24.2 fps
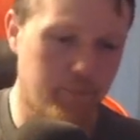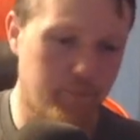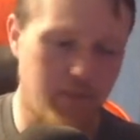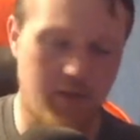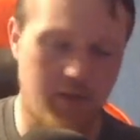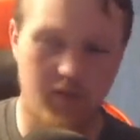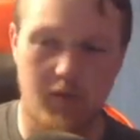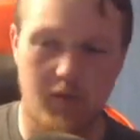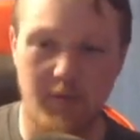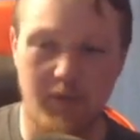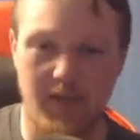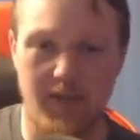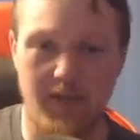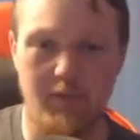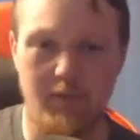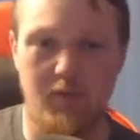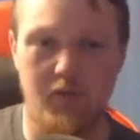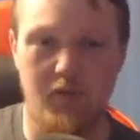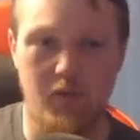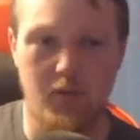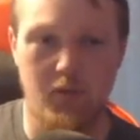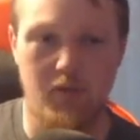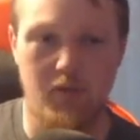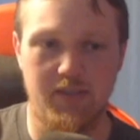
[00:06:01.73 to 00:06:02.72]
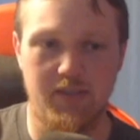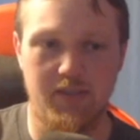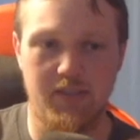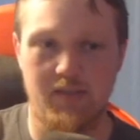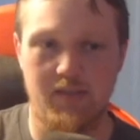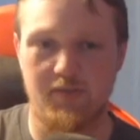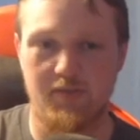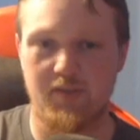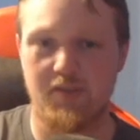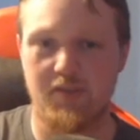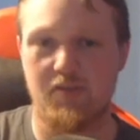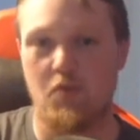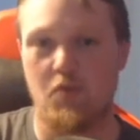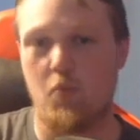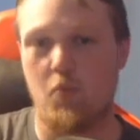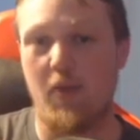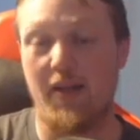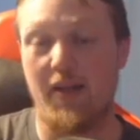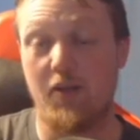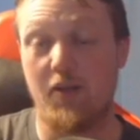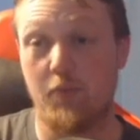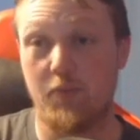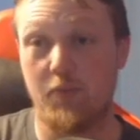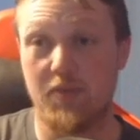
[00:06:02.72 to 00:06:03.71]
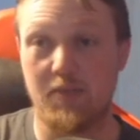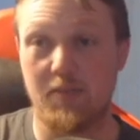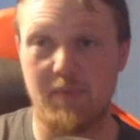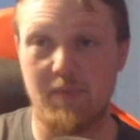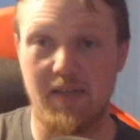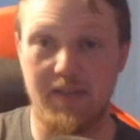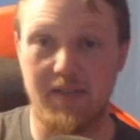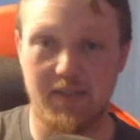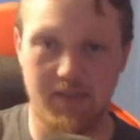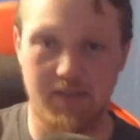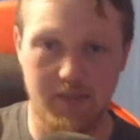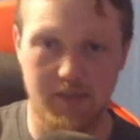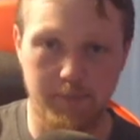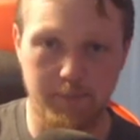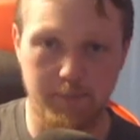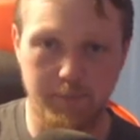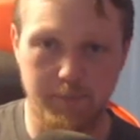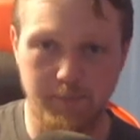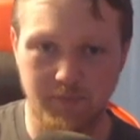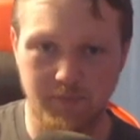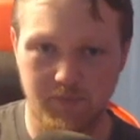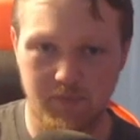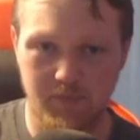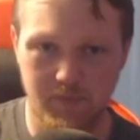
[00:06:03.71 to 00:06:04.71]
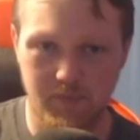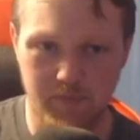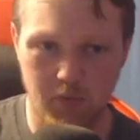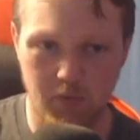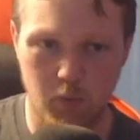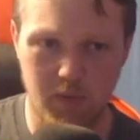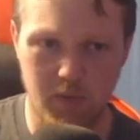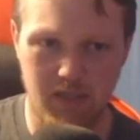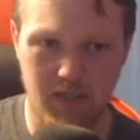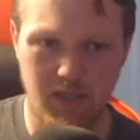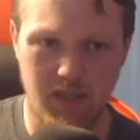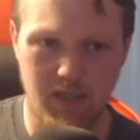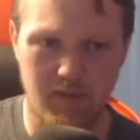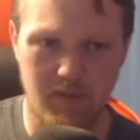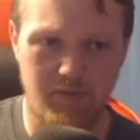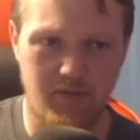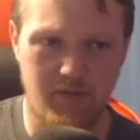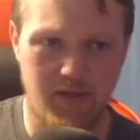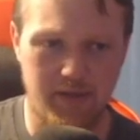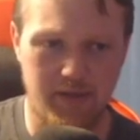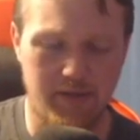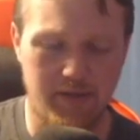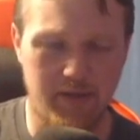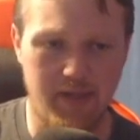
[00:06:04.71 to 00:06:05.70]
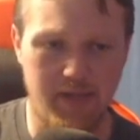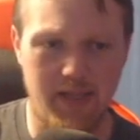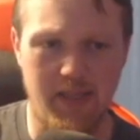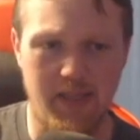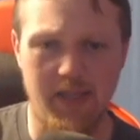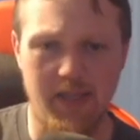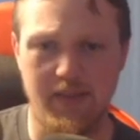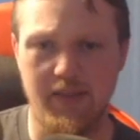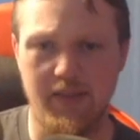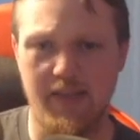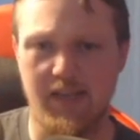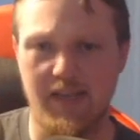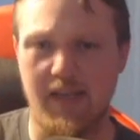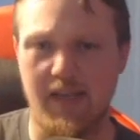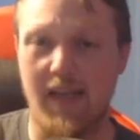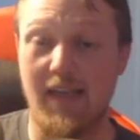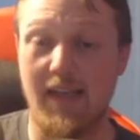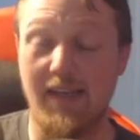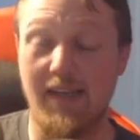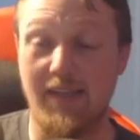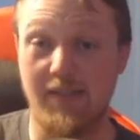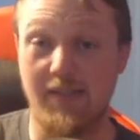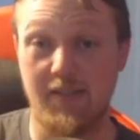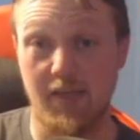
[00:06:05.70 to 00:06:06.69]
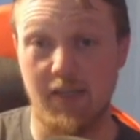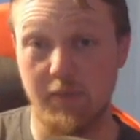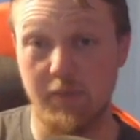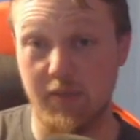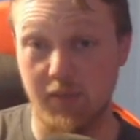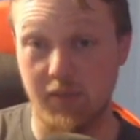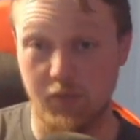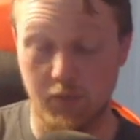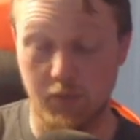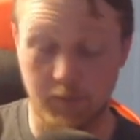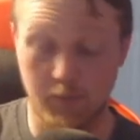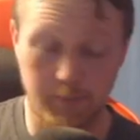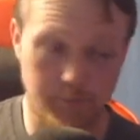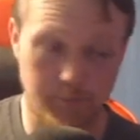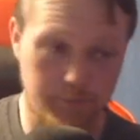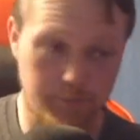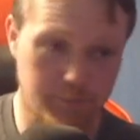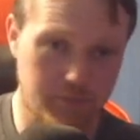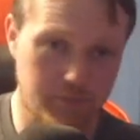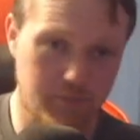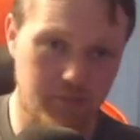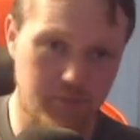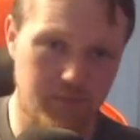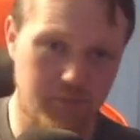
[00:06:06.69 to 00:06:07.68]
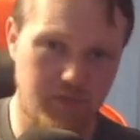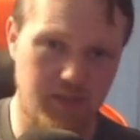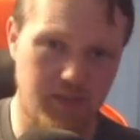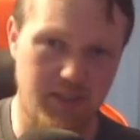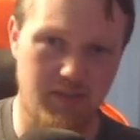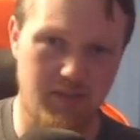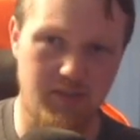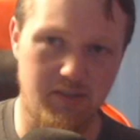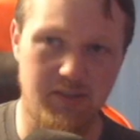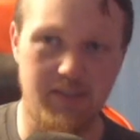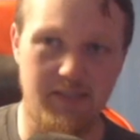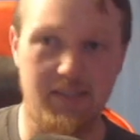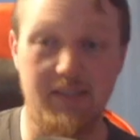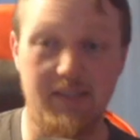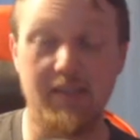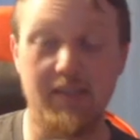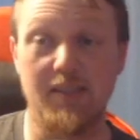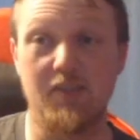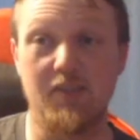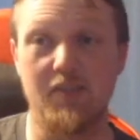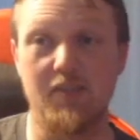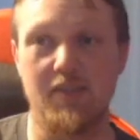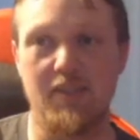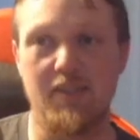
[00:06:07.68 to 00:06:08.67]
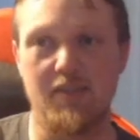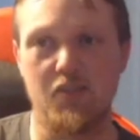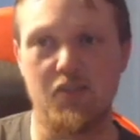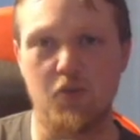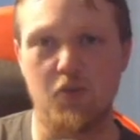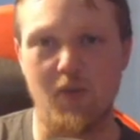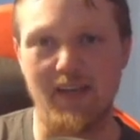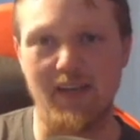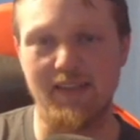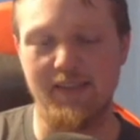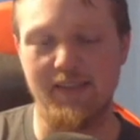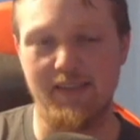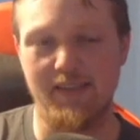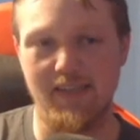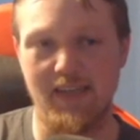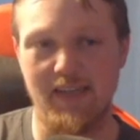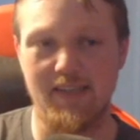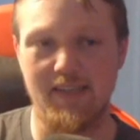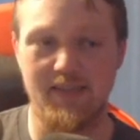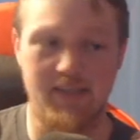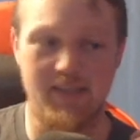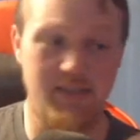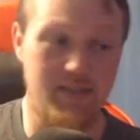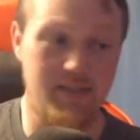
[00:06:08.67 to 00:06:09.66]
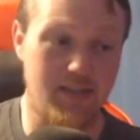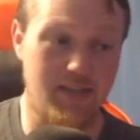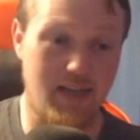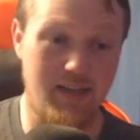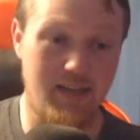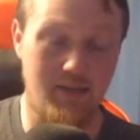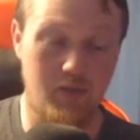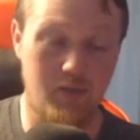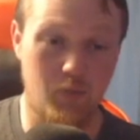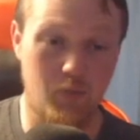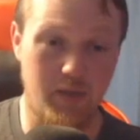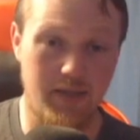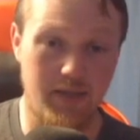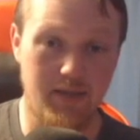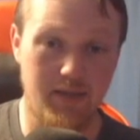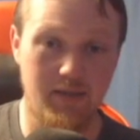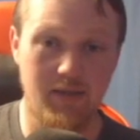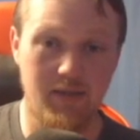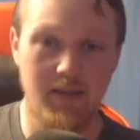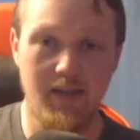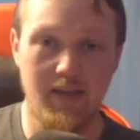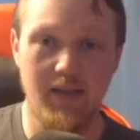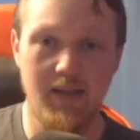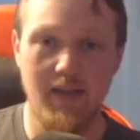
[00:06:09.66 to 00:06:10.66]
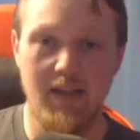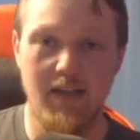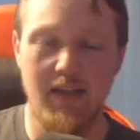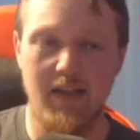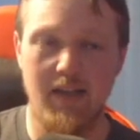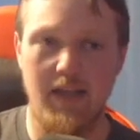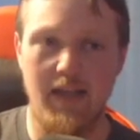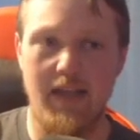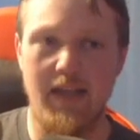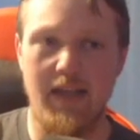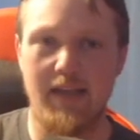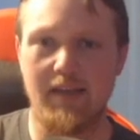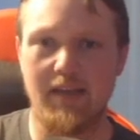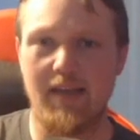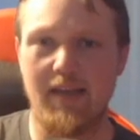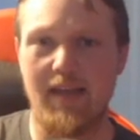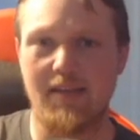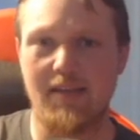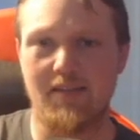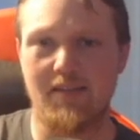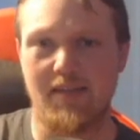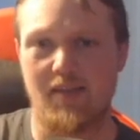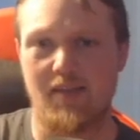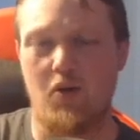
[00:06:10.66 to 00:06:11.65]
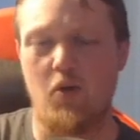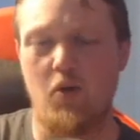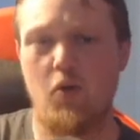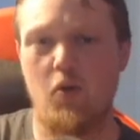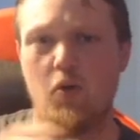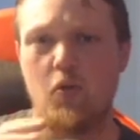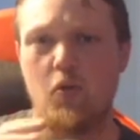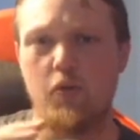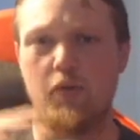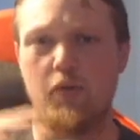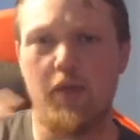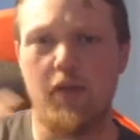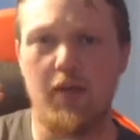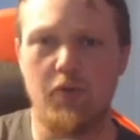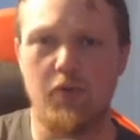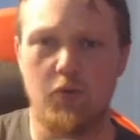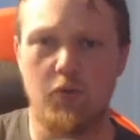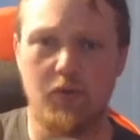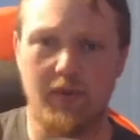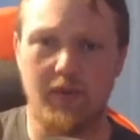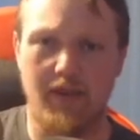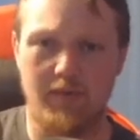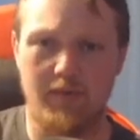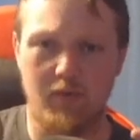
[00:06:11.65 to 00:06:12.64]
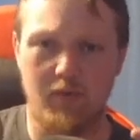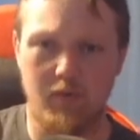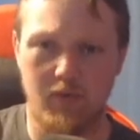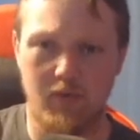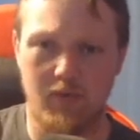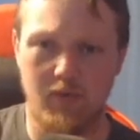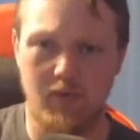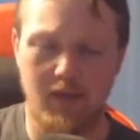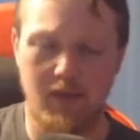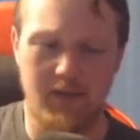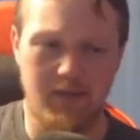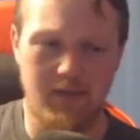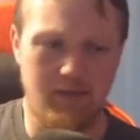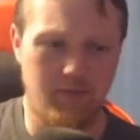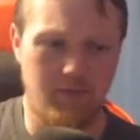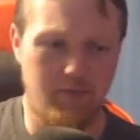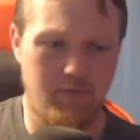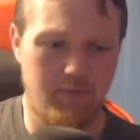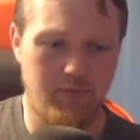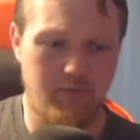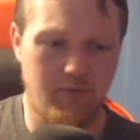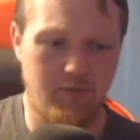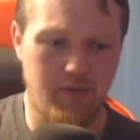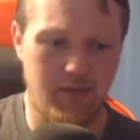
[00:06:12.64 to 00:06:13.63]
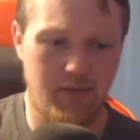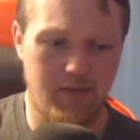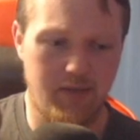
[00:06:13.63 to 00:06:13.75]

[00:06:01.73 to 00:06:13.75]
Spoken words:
I thought being able to do stuff in such a wide open space was a lot of fun. And then the AEW DLC is the DLC that directly ties into Alan Wake, and it adds like a whole nother level of